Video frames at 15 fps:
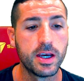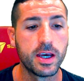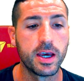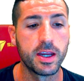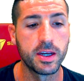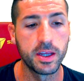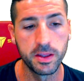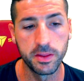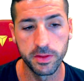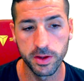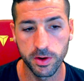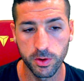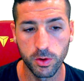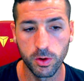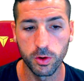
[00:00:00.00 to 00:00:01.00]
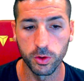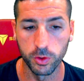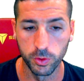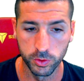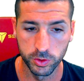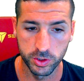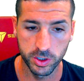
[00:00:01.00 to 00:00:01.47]
And in the role
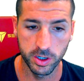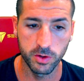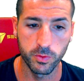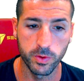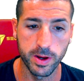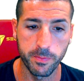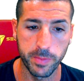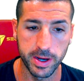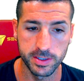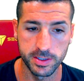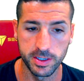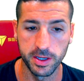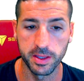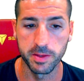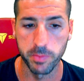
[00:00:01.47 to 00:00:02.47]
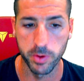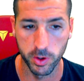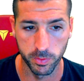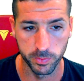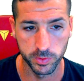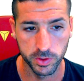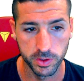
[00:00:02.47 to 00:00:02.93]
user, we are passing the
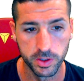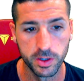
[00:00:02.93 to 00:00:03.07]
prompt.